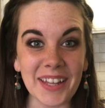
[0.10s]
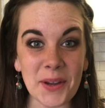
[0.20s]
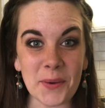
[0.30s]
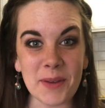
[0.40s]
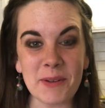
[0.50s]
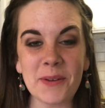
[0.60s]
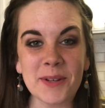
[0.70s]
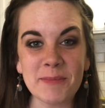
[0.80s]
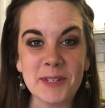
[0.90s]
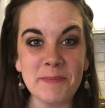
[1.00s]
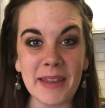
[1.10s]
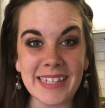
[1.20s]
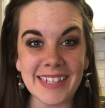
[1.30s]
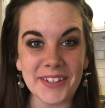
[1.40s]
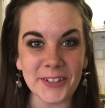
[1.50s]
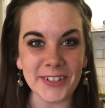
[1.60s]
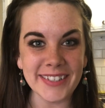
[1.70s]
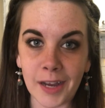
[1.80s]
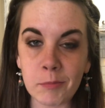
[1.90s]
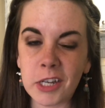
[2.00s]
Hello and welcome to Macy Cooks.
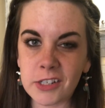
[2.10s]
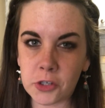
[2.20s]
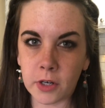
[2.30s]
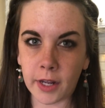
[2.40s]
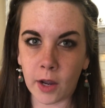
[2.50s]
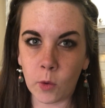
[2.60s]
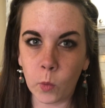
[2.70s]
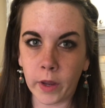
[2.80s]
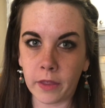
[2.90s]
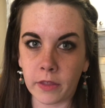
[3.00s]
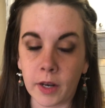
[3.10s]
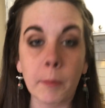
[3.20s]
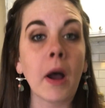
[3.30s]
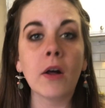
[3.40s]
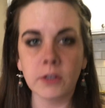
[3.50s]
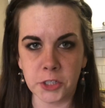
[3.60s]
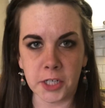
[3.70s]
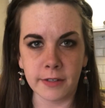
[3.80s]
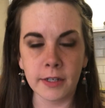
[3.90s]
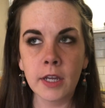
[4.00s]
I'm going to start out with an apology